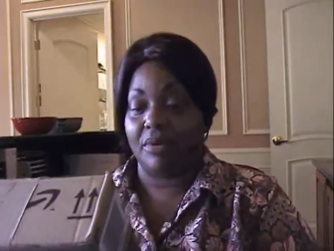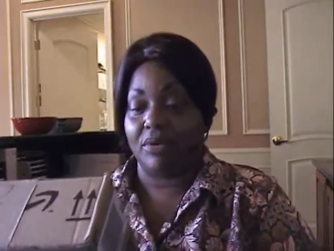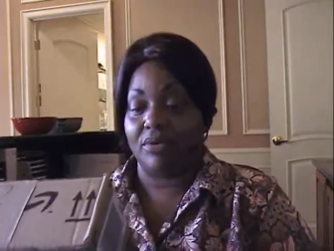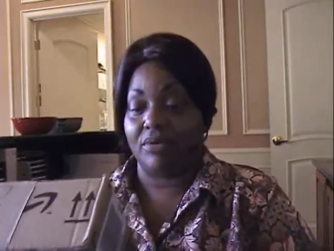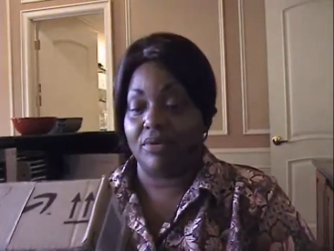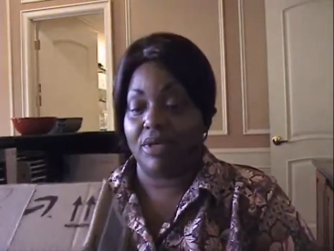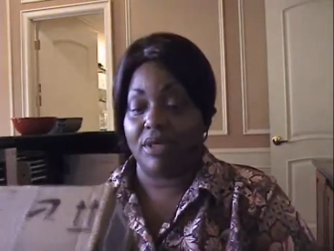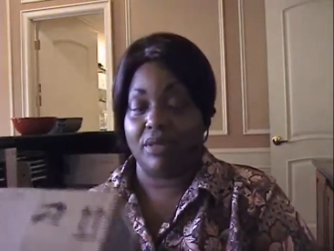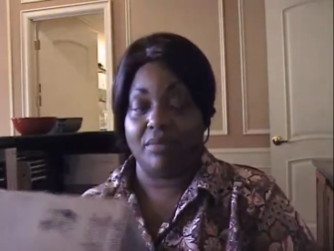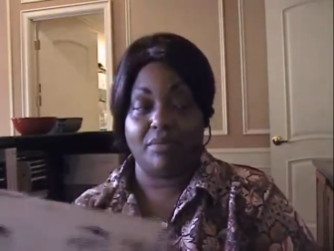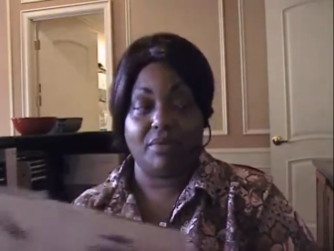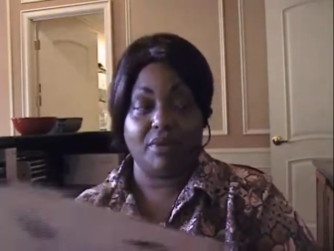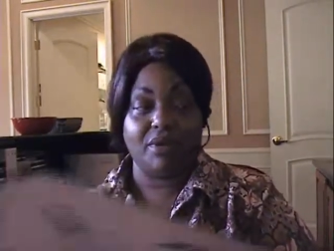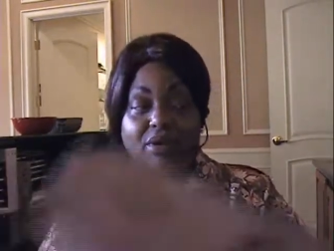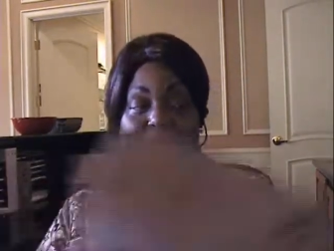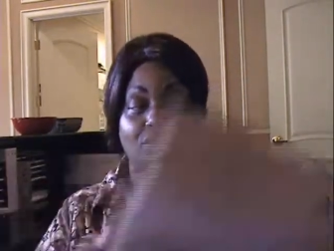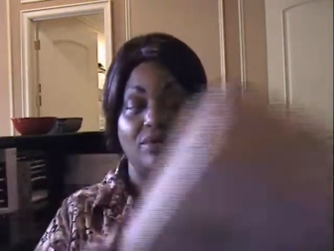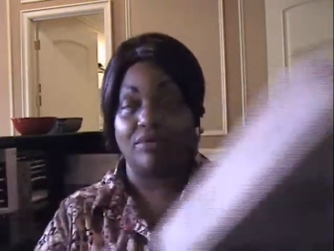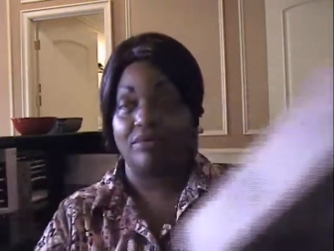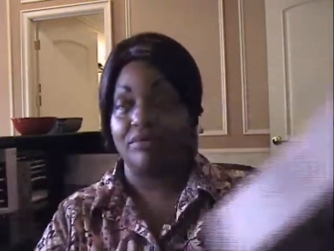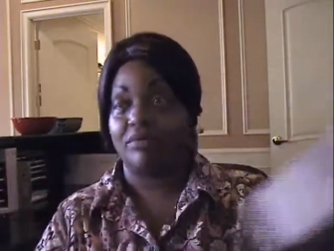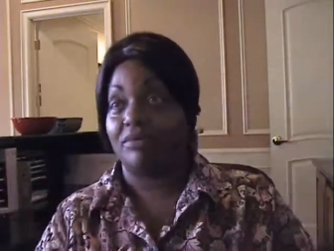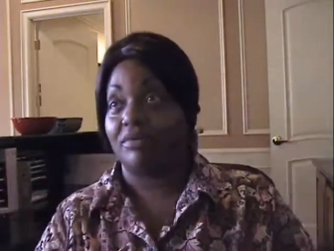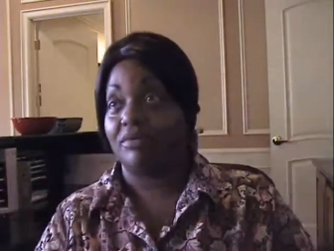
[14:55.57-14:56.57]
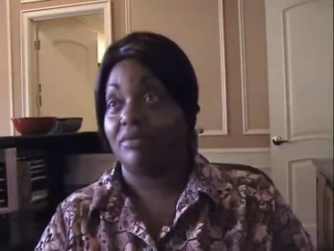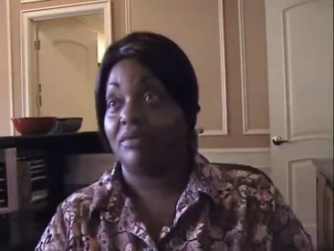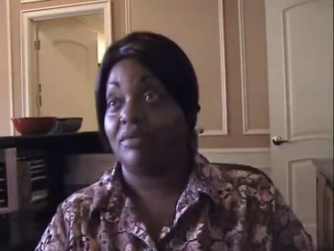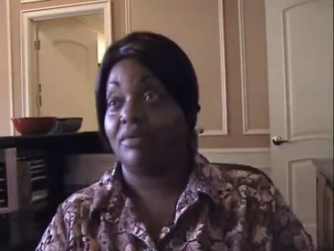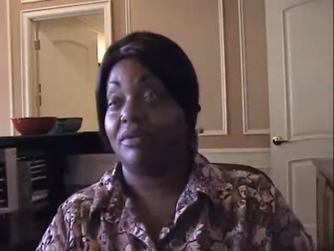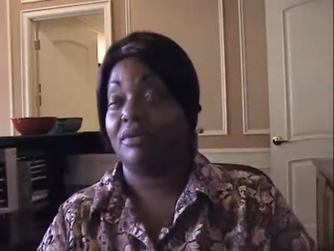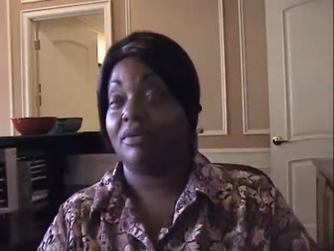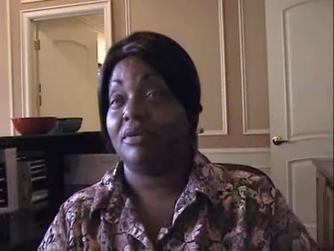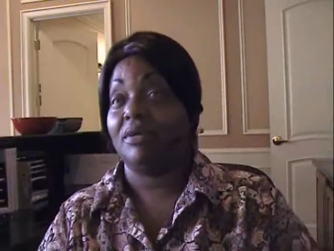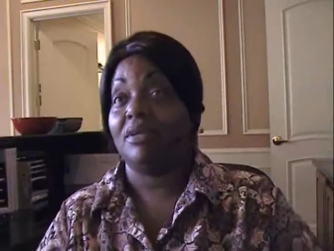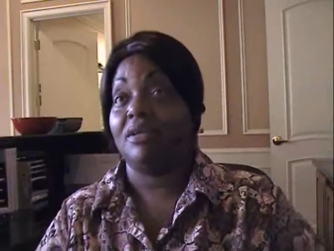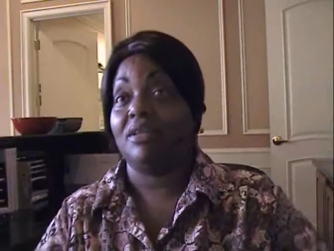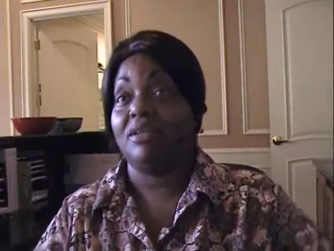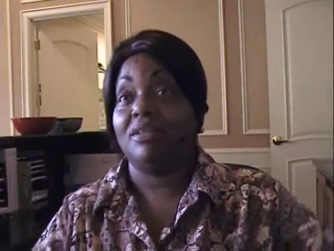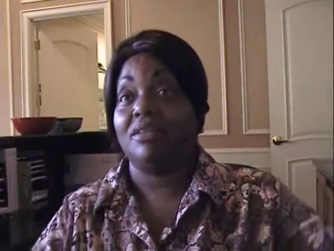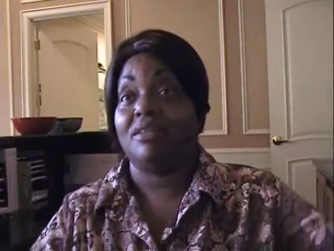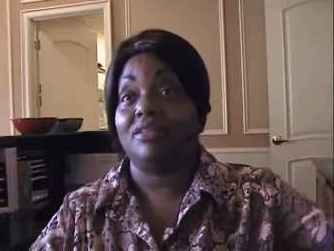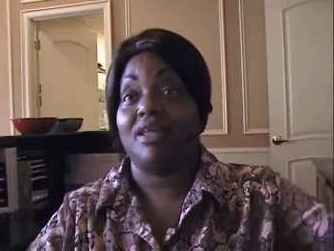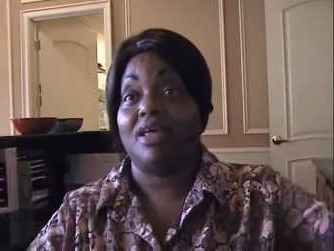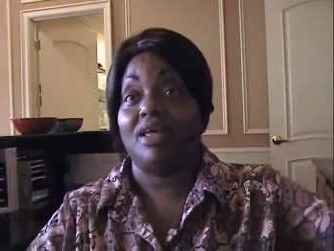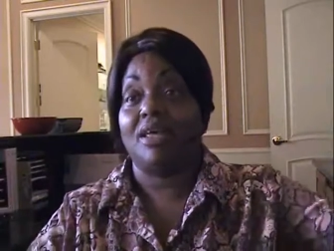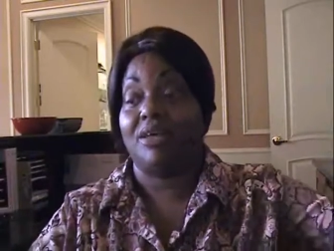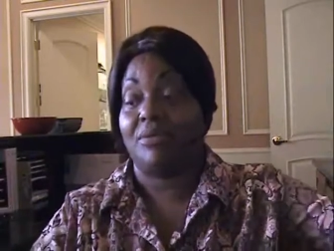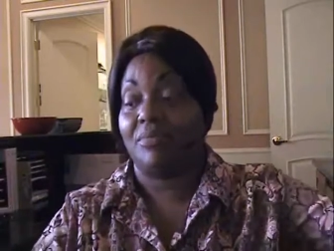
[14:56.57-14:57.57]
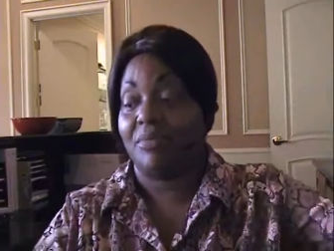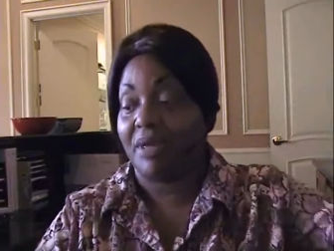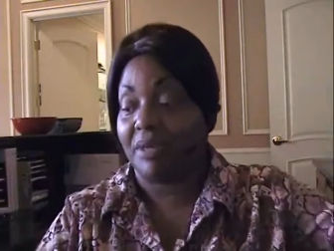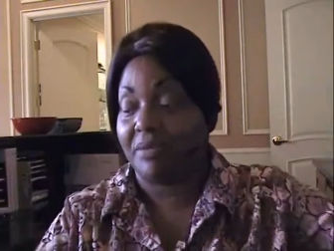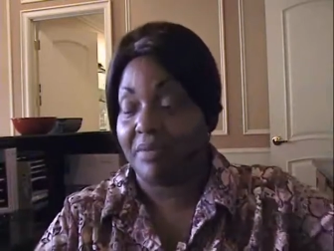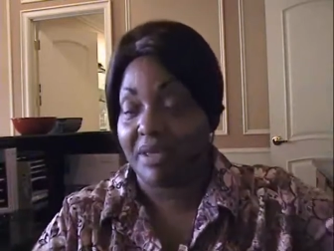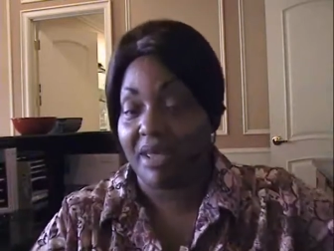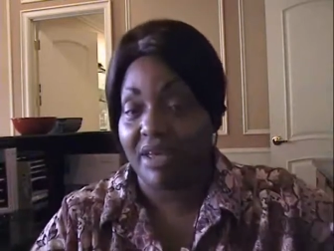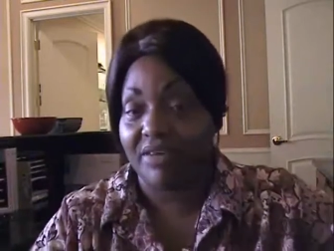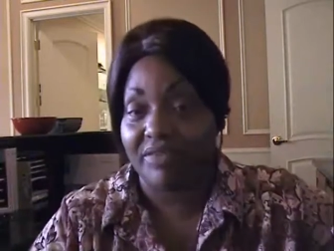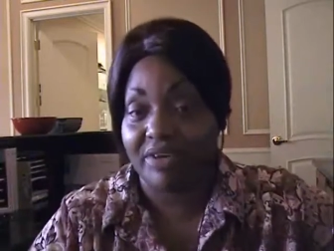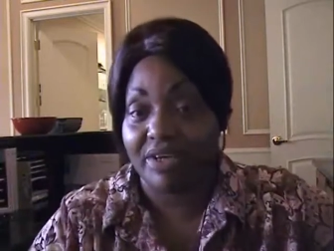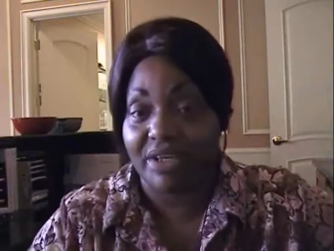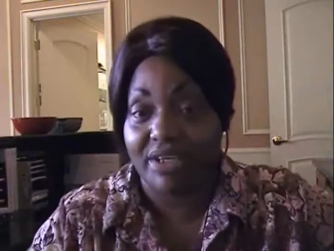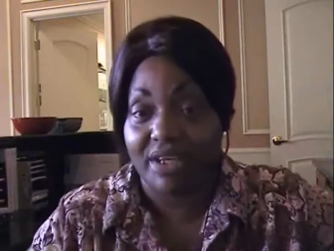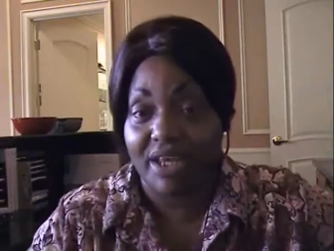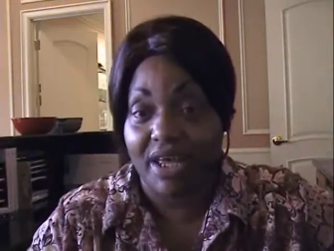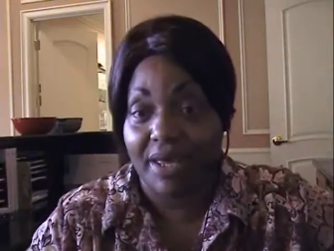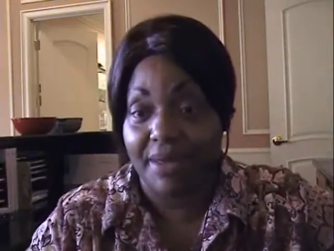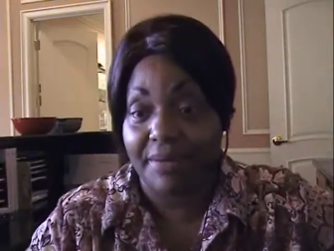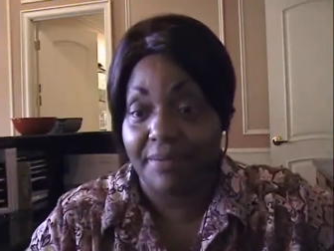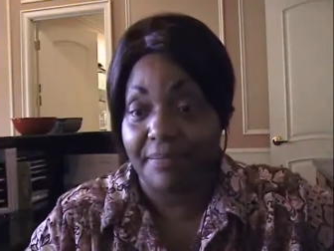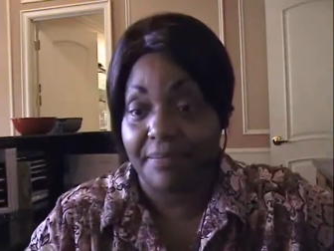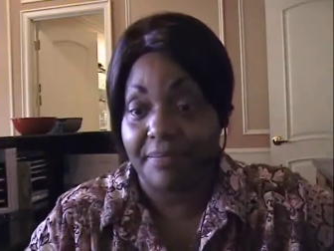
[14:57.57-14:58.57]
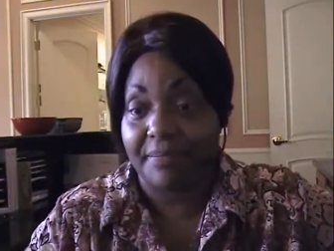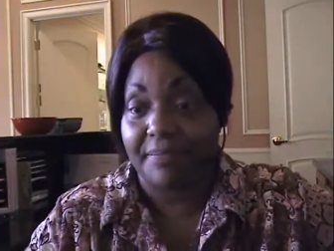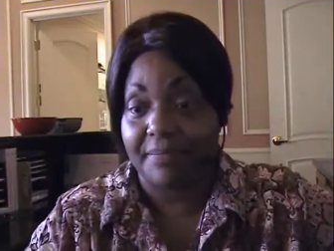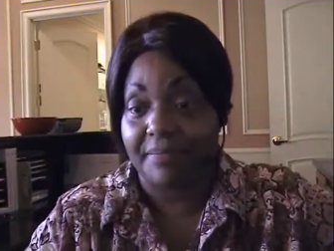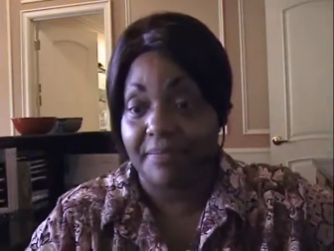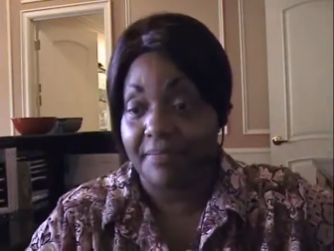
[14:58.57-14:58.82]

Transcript: on keeping on. Thank you, baby. Have a good day.